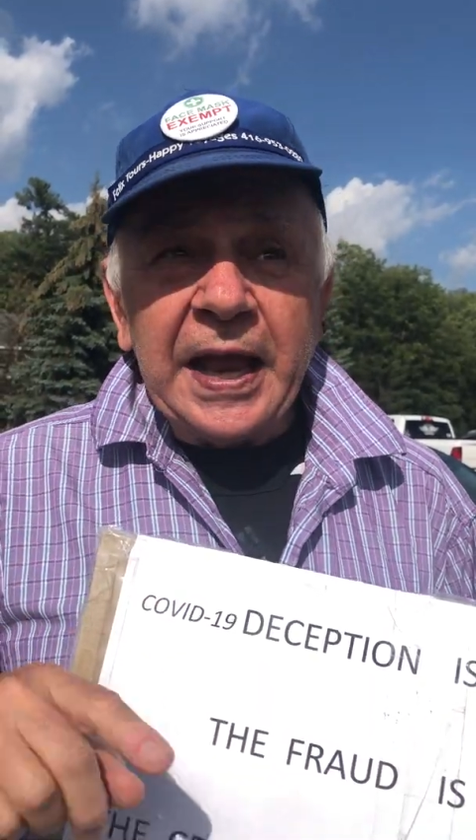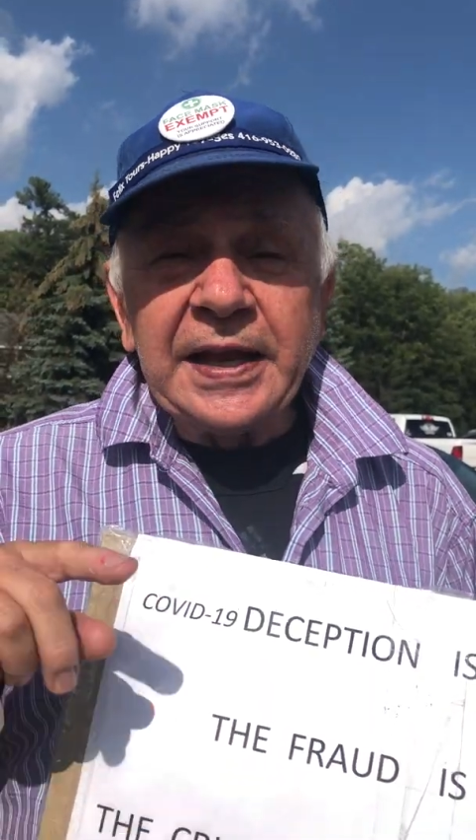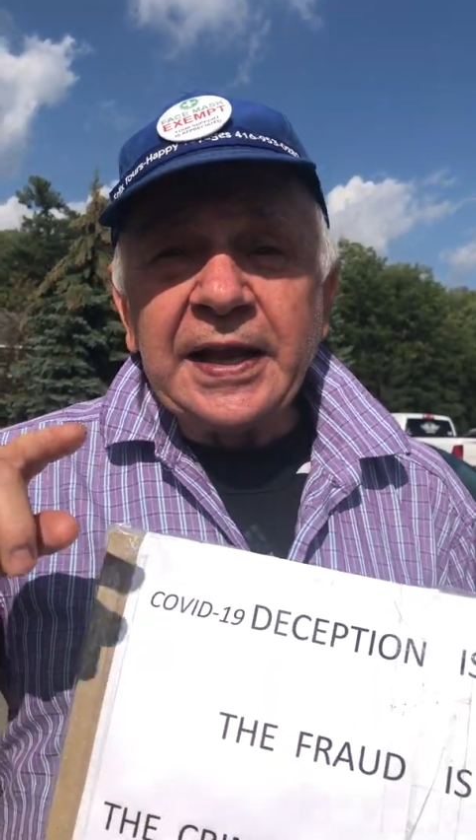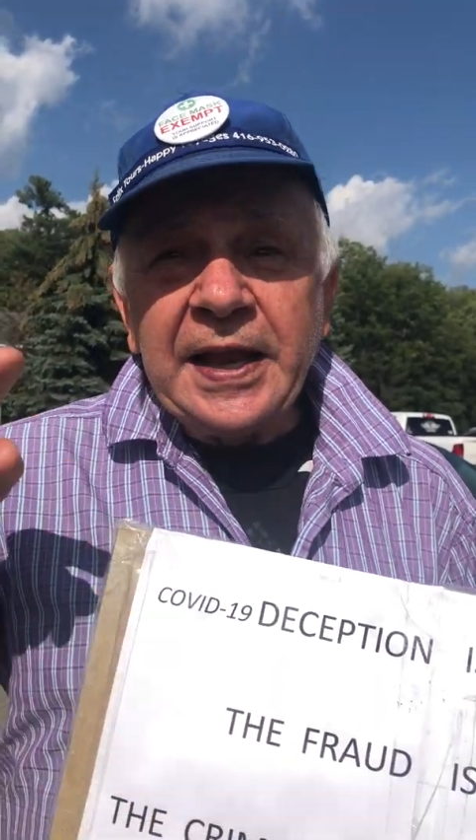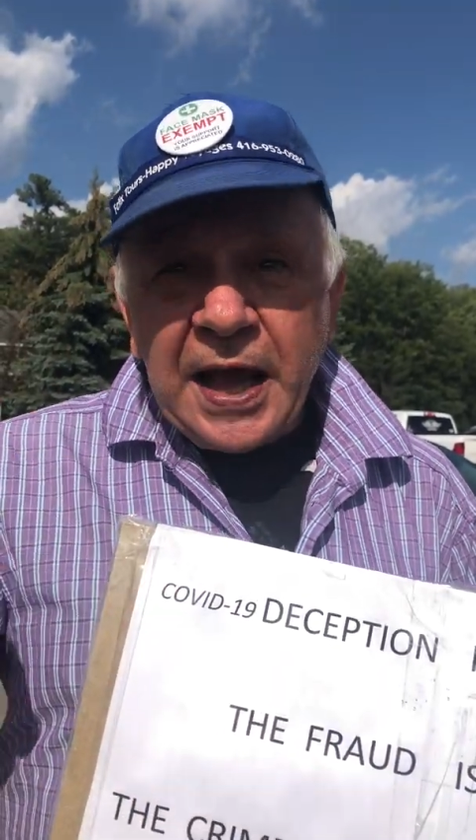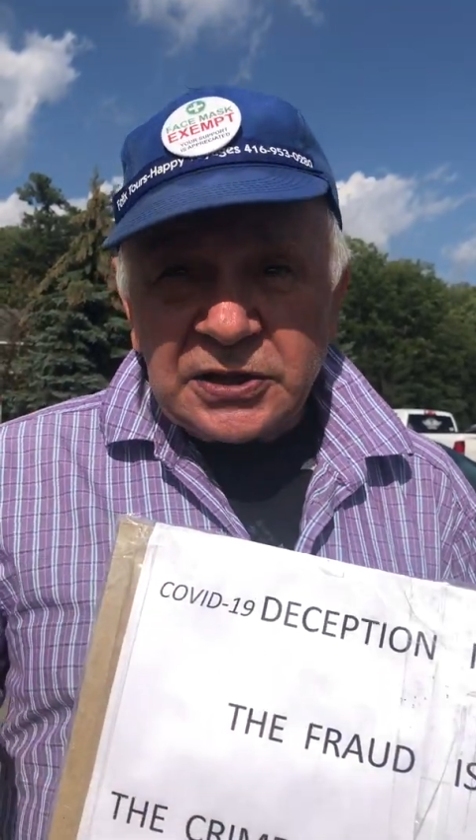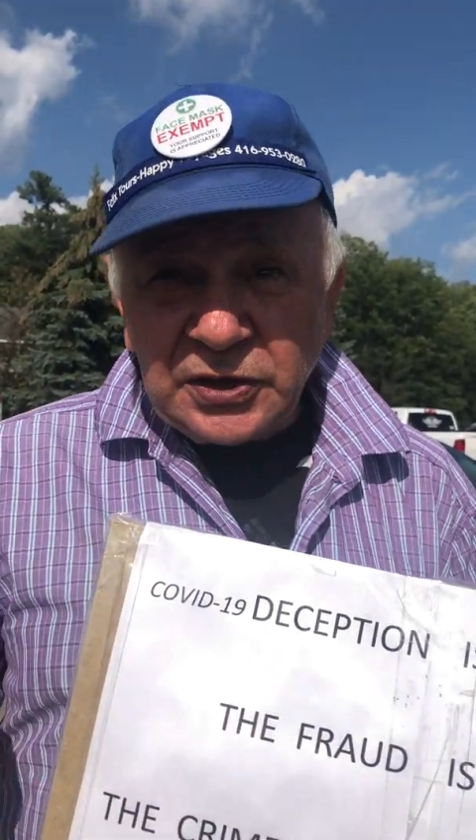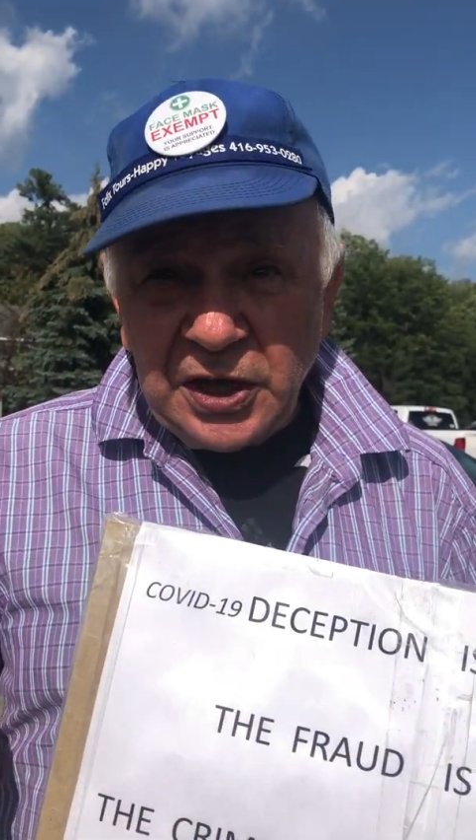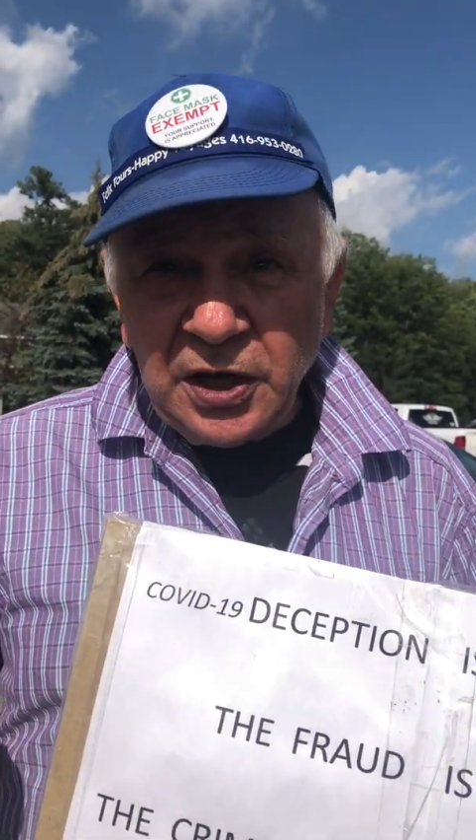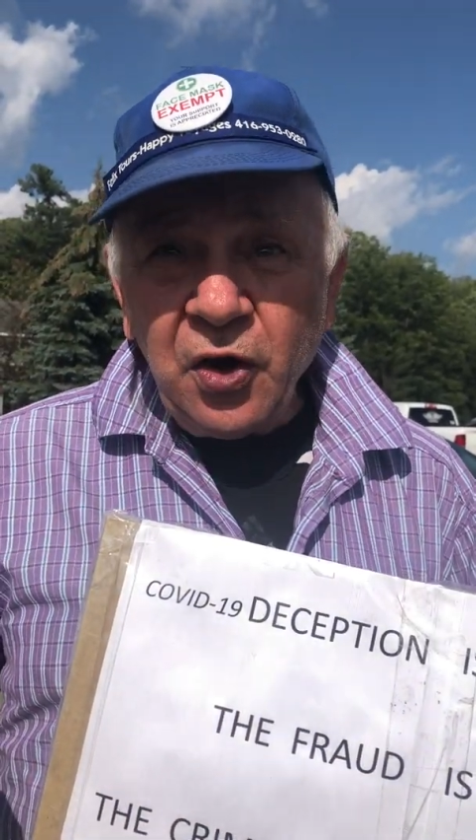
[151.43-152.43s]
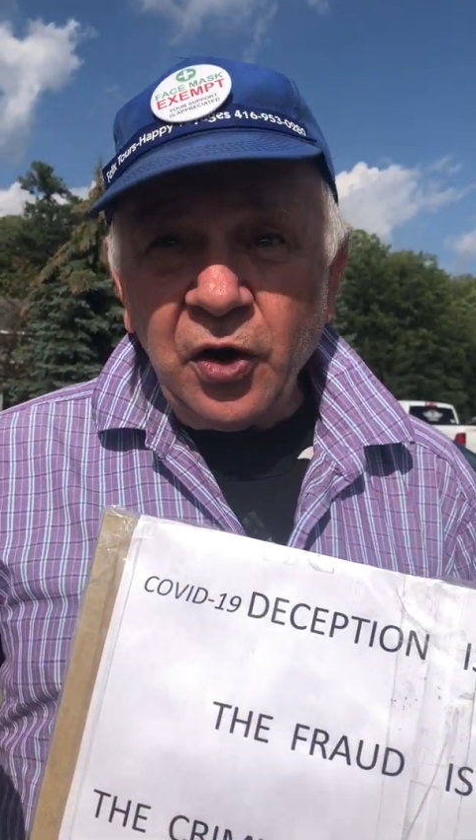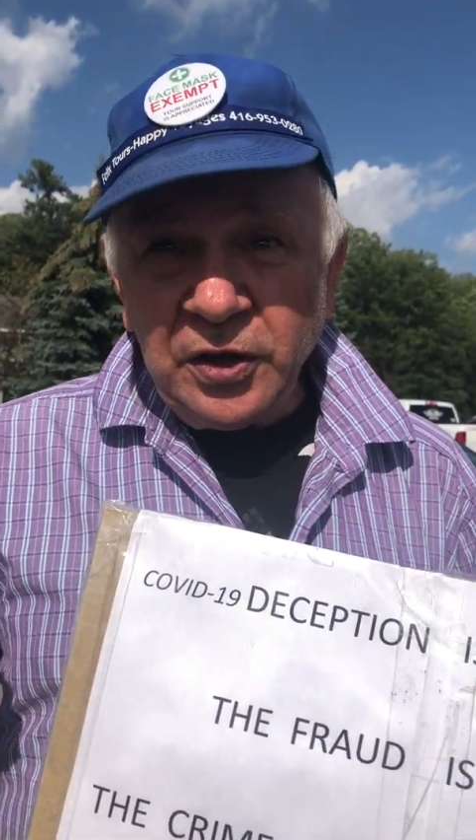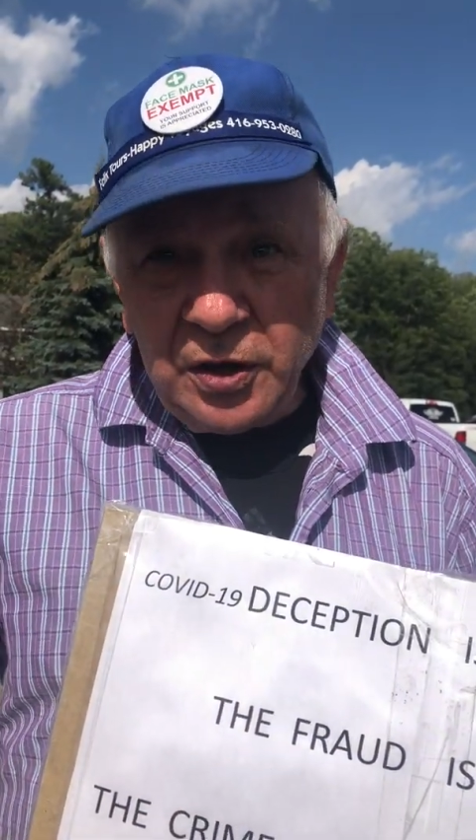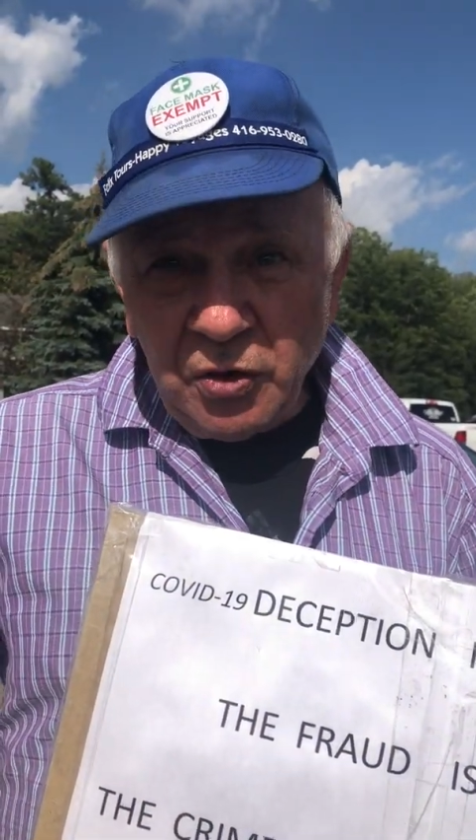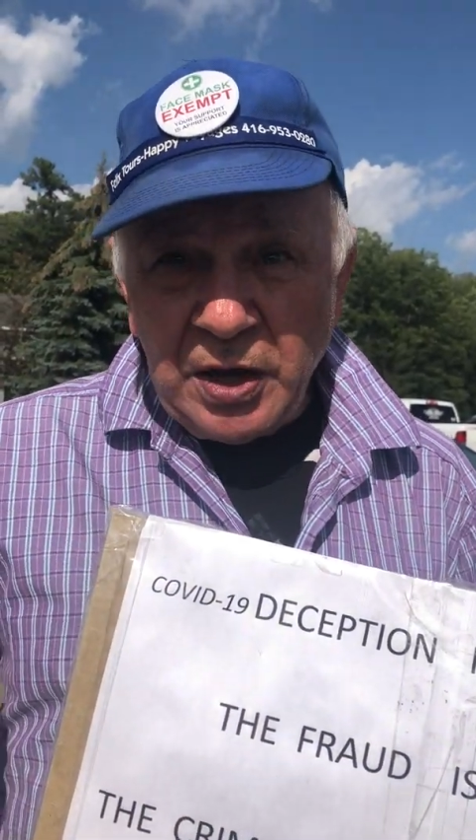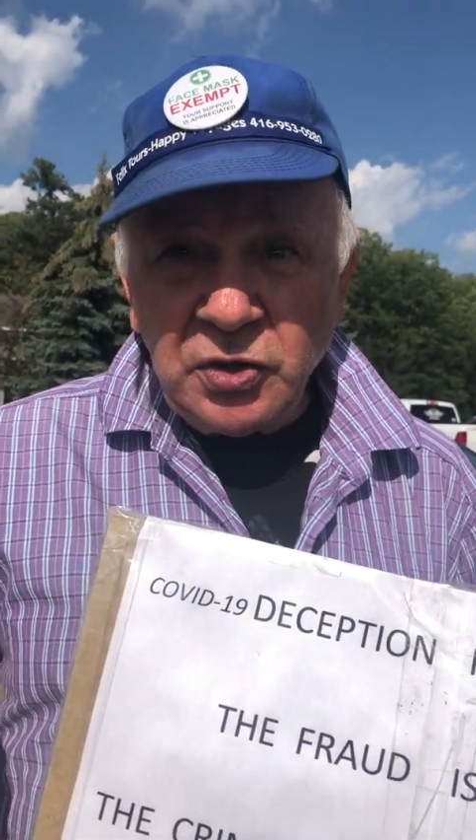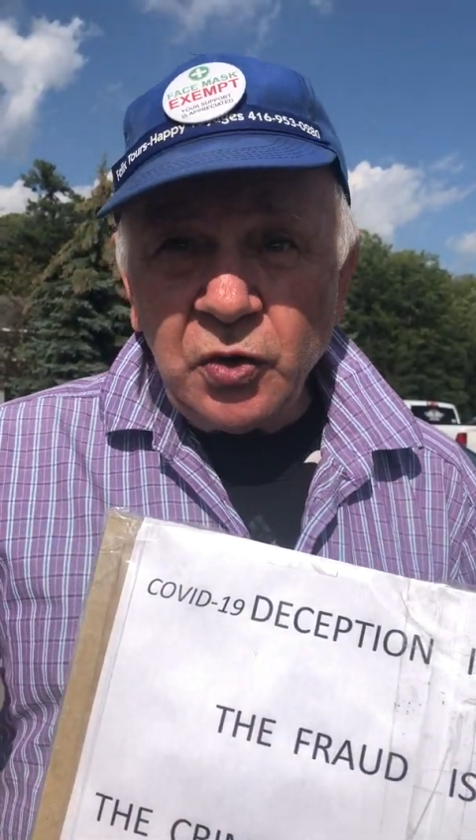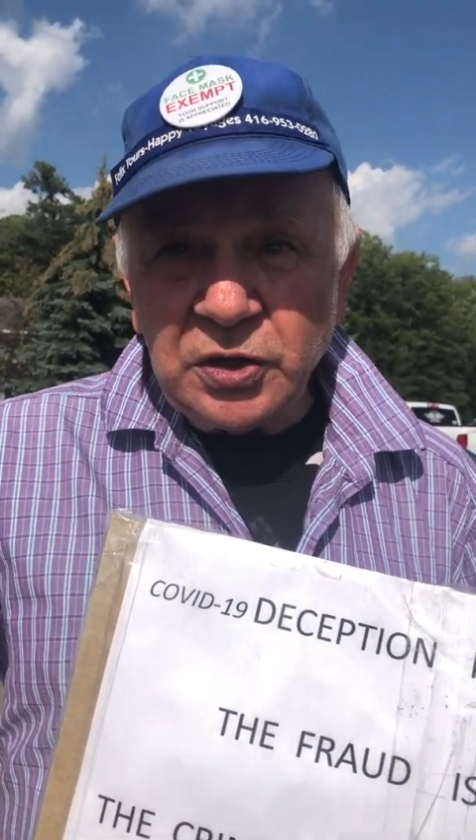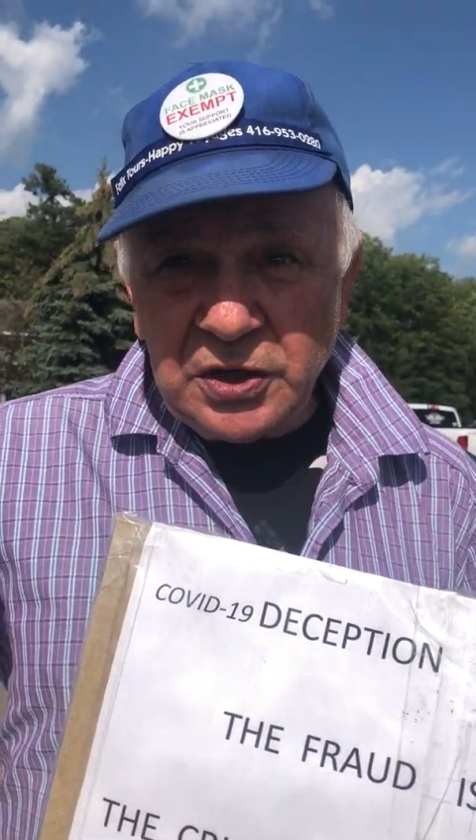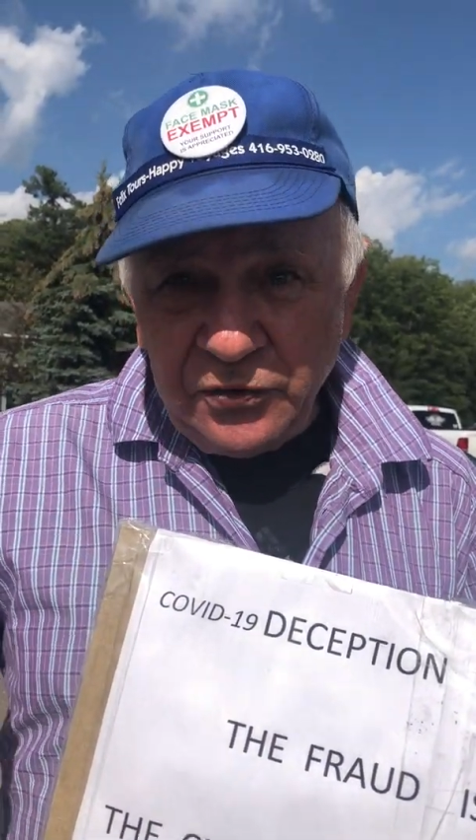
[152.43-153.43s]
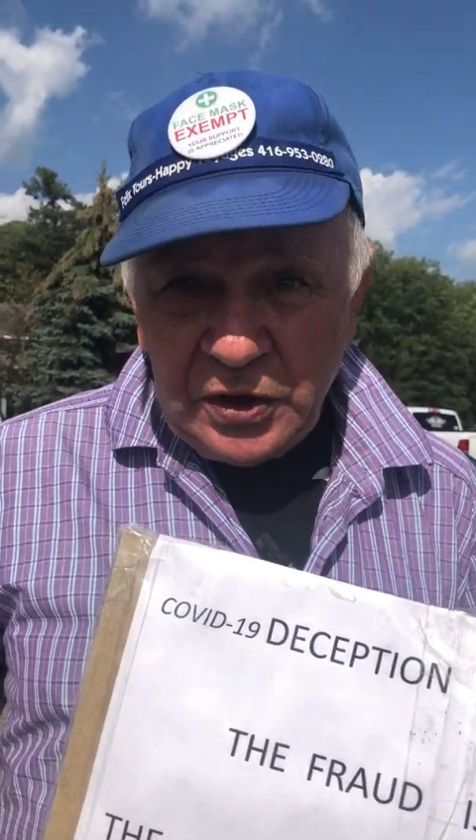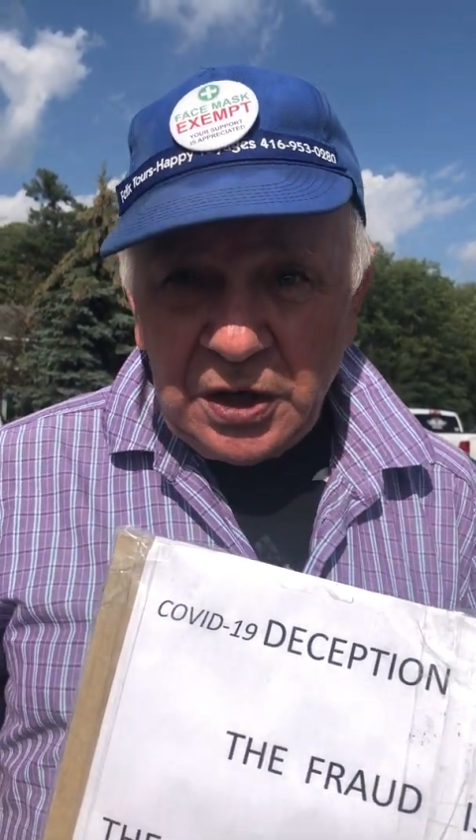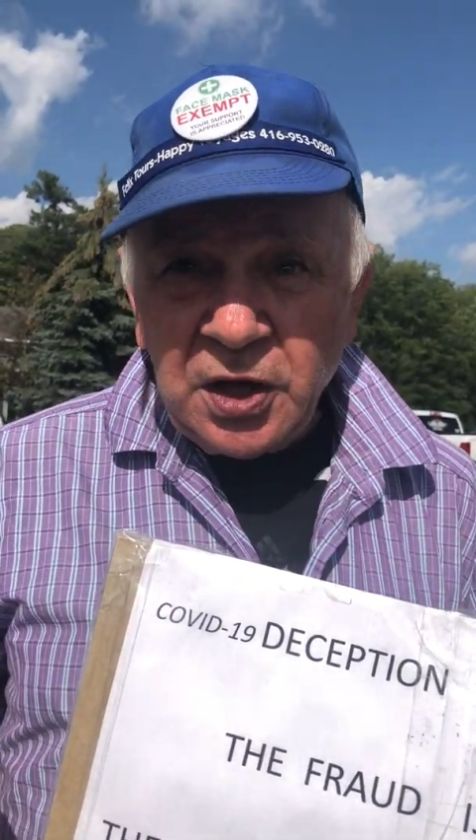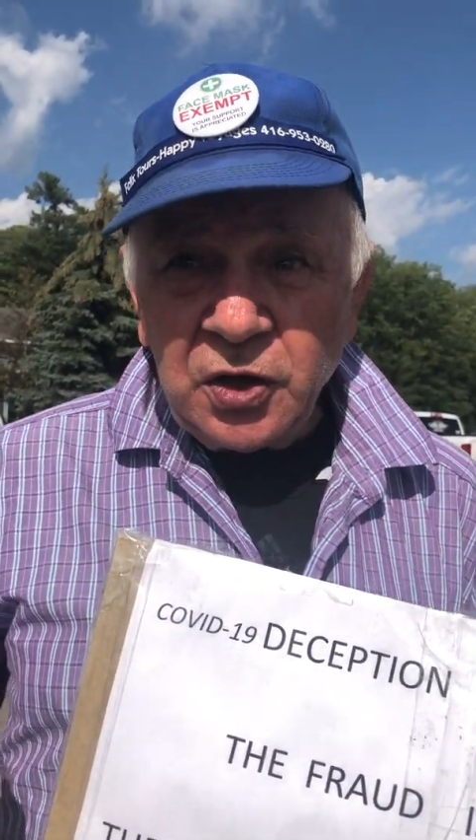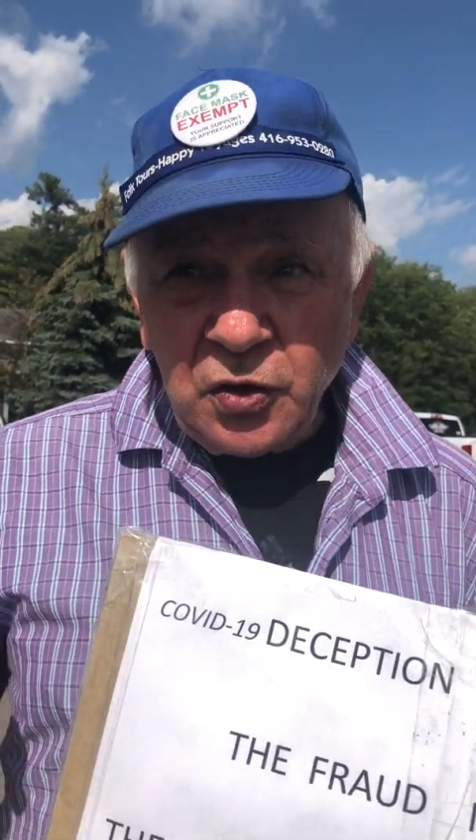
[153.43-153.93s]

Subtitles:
And the next thing, on the radio or TV,